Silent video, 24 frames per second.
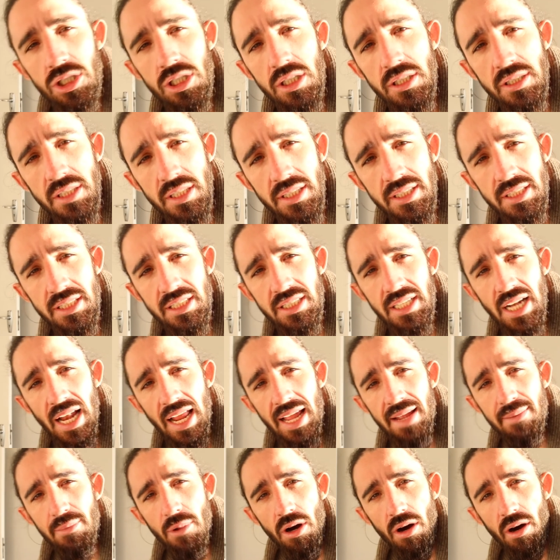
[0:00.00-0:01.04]
just a
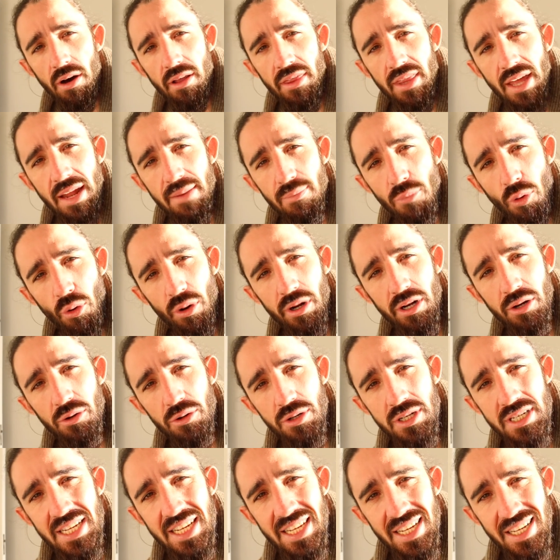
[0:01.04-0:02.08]
disclaimer on that morning
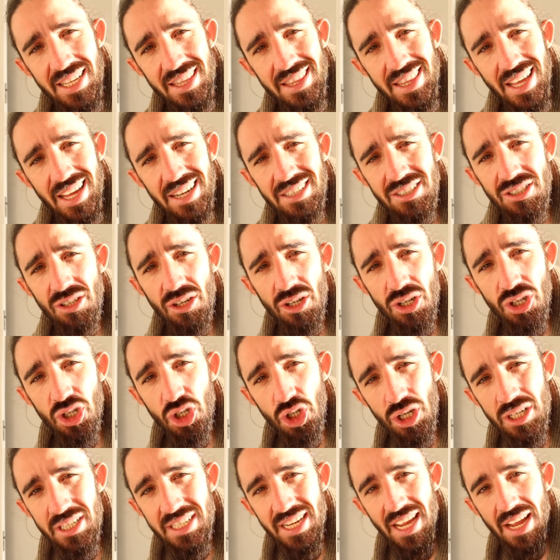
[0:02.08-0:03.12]
routine, that is on a
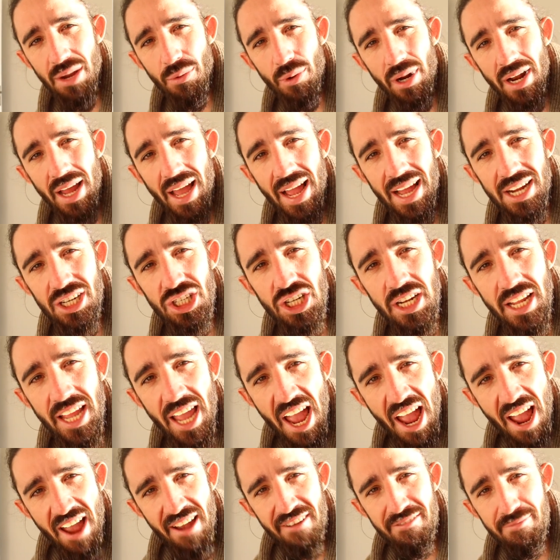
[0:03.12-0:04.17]
good day when I actually
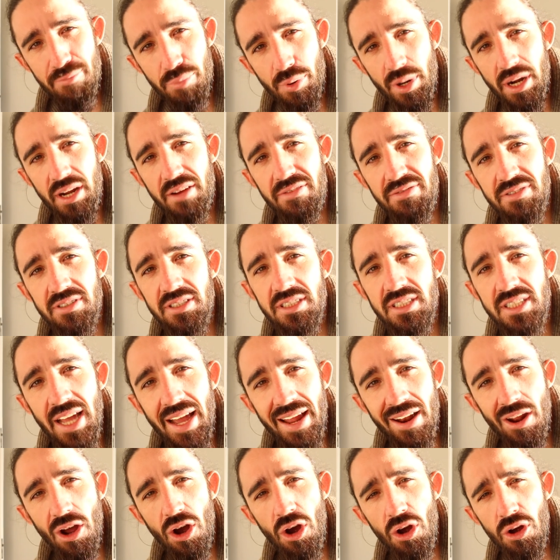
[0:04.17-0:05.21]
have breakfast
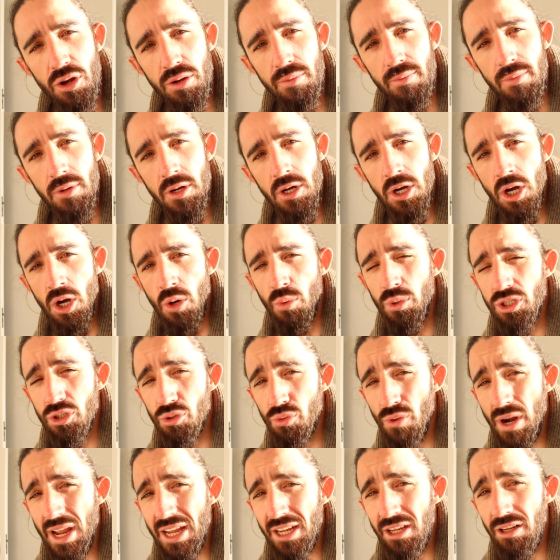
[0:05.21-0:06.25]
at home, which
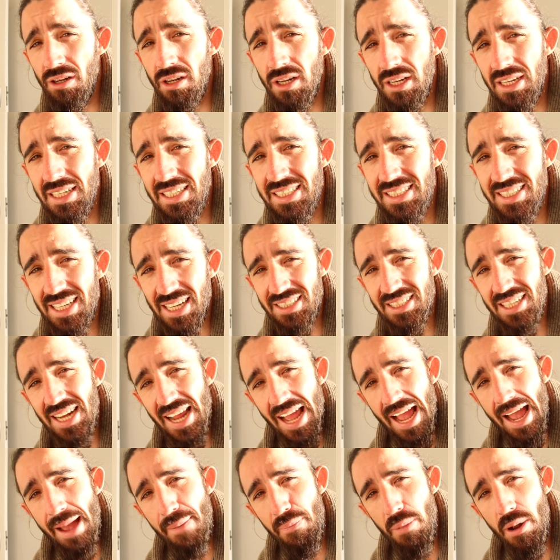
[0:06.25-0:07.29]
regularly
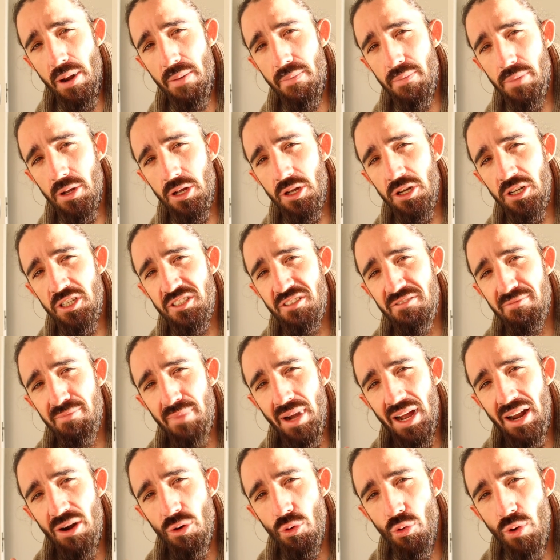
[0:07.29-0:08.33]
doesn't happen because of
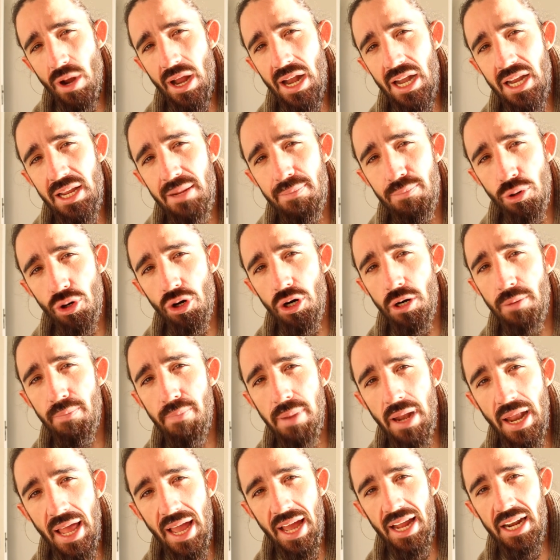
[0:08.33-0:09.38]
my really poor
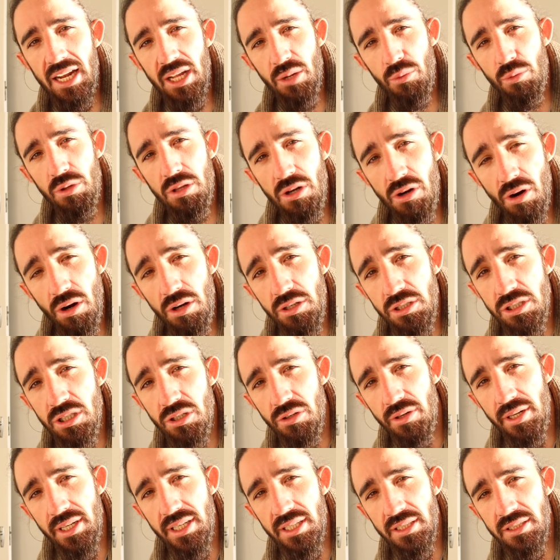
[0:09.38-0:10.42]
planning with
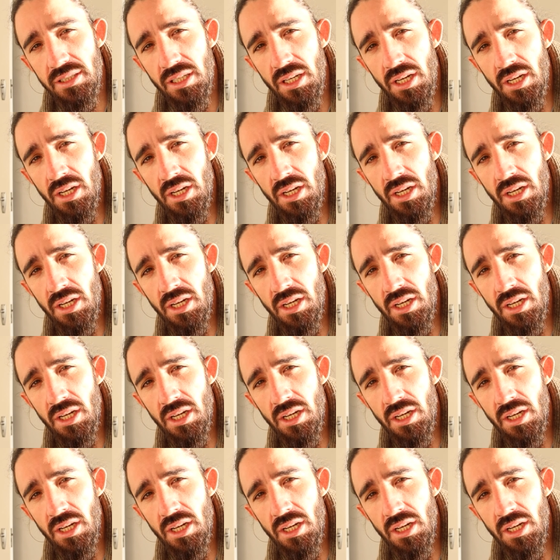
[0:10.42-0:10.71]
groceries.